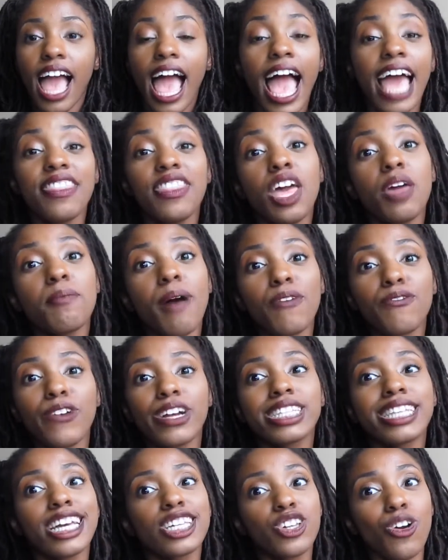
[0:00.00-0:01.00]
and then my
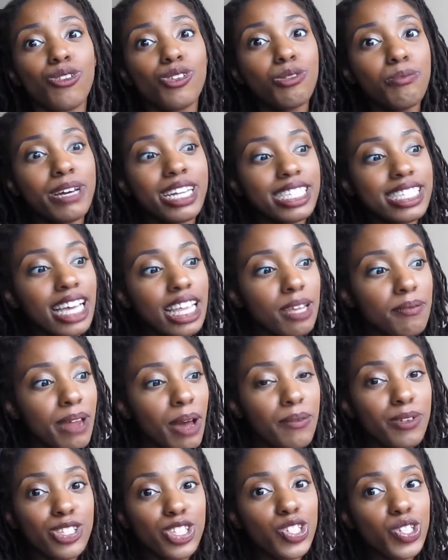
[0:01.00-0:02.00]
friend's like, yo, you better tell him
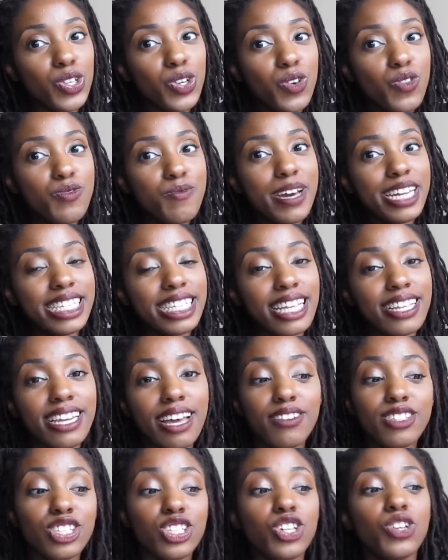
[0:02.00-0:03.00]
that was you. You better tell him
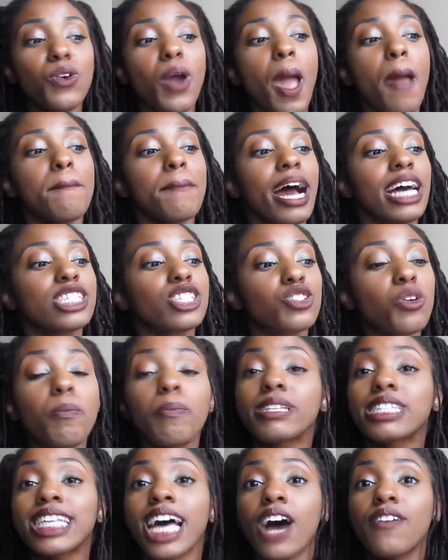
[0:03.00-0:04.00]
that was you. And my
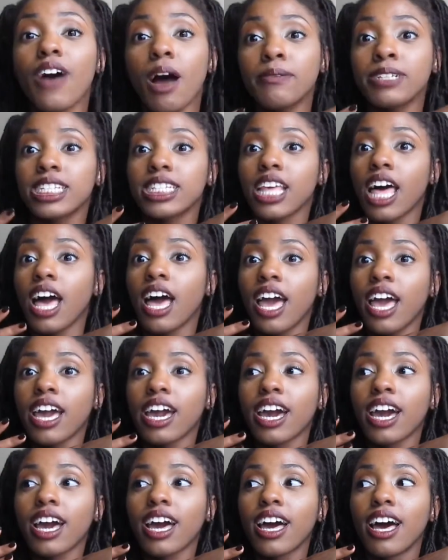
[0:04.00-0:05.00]
stupid self, I'm just
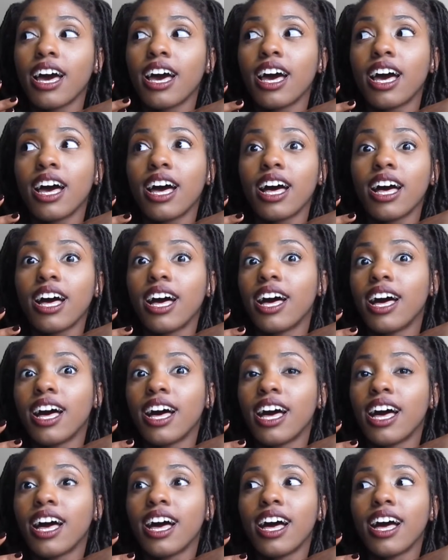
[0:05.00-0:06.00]
like,
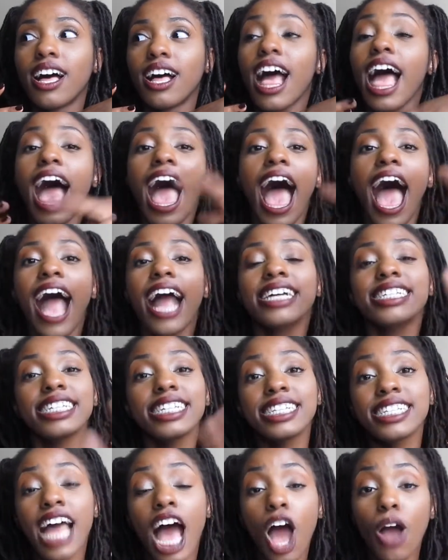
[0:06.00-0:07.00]
I
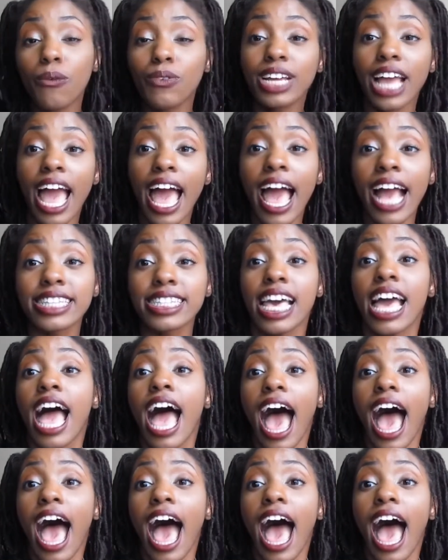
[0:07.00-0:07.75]
did not react.